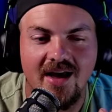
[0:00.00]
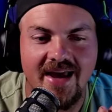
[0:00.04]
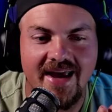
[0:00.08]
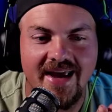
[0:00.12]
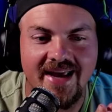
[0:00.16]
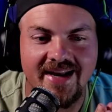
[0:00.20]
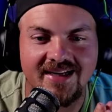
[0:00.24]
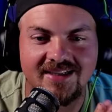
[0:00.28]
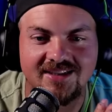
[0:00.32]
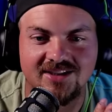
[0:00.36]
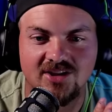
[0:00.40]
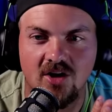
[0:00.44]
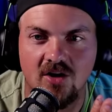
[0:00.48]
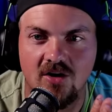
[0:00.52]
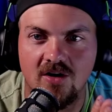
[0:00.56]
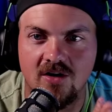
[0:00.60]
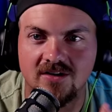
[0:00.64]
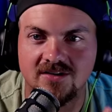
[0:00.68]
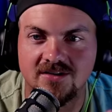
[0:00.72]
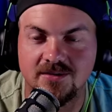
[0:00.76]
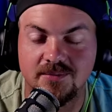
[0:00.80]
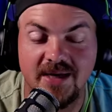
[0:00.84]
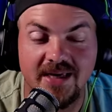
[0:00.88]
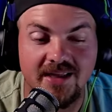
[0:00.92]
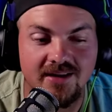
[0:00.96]
And it's
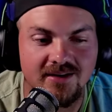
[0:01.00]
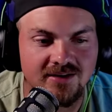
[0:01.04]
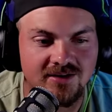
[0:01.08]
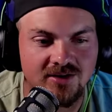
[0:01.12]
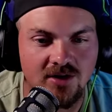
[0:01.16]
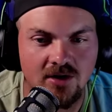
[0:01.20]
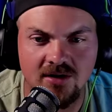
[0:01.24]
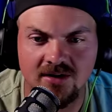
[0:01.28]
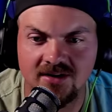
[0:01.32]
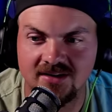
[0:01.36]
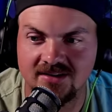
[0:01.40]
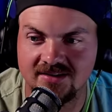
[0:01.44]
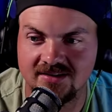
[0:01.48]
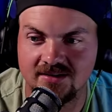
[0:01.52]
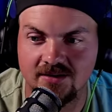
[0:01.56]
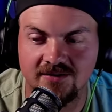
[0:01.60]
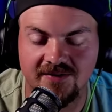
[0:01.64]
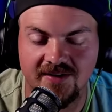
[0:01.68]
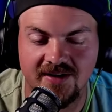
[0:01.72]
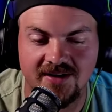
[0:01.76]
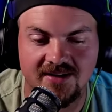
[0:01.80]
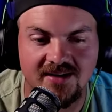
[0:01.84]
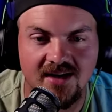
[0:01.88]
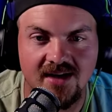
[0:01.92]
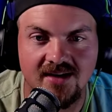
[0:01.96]
awesome. And the song is still
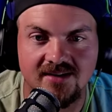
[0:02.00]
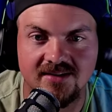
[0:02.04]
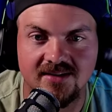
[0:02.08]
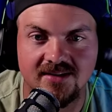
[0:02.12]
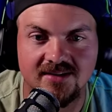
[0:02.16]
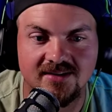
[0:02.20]
fantastic.